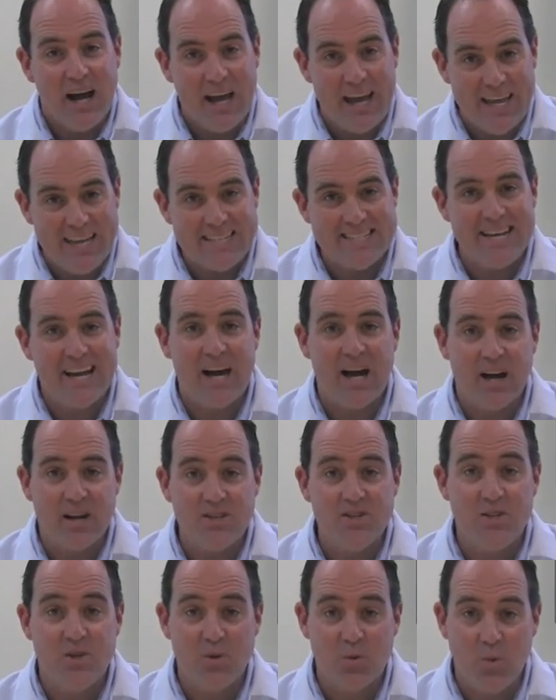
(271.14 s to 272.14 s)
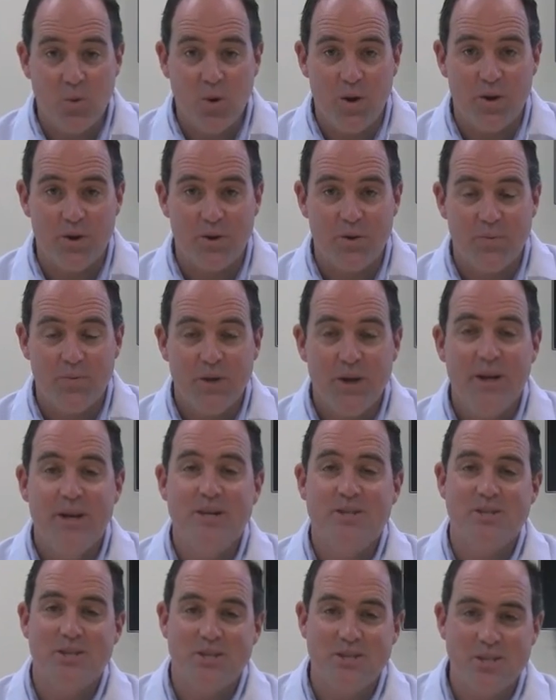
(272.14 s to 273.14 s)
antioxidant water
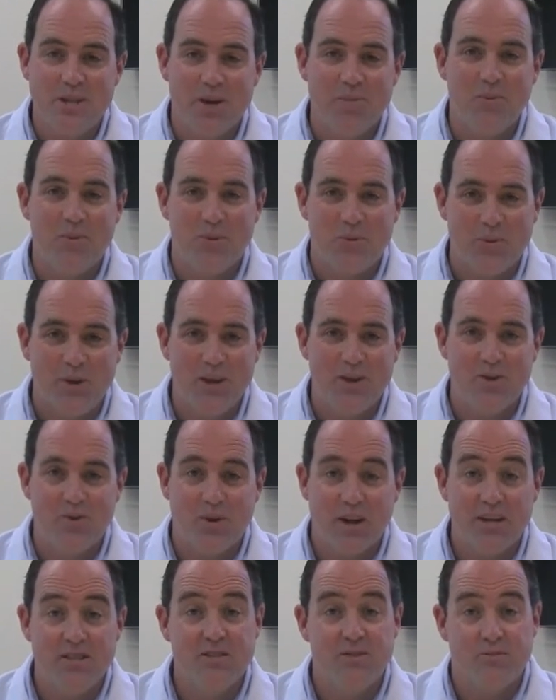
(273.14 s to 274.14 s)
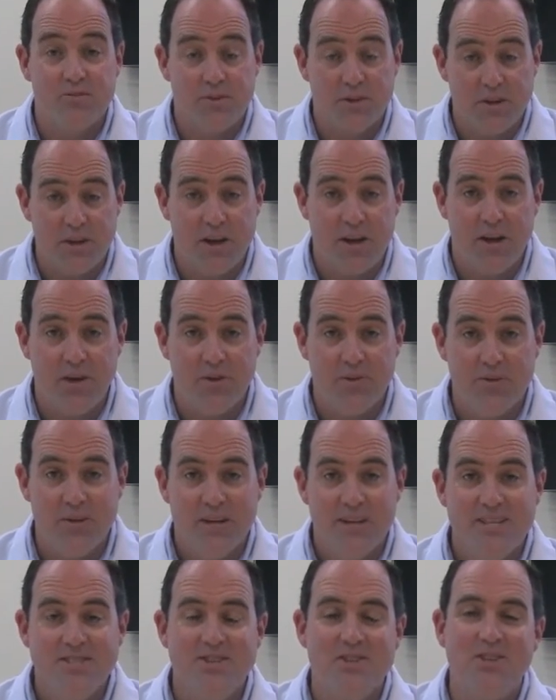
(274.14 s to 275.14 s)
is a step in the right direction for their health.
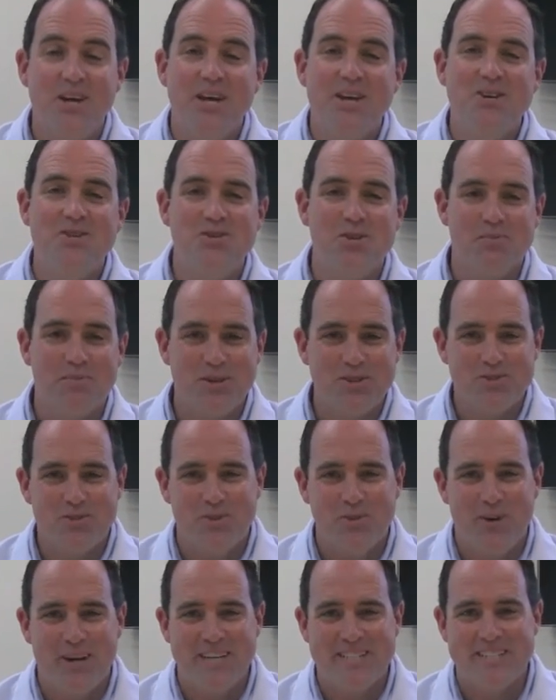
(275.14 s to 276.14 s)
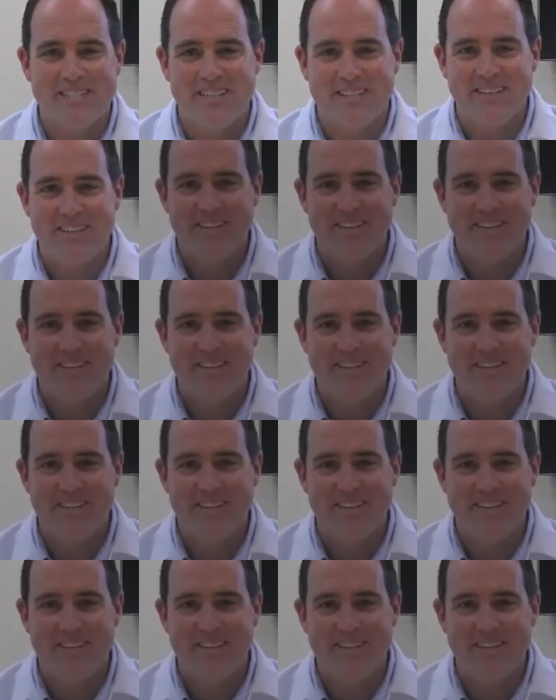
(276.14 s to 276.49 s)
So thank you so much for watching.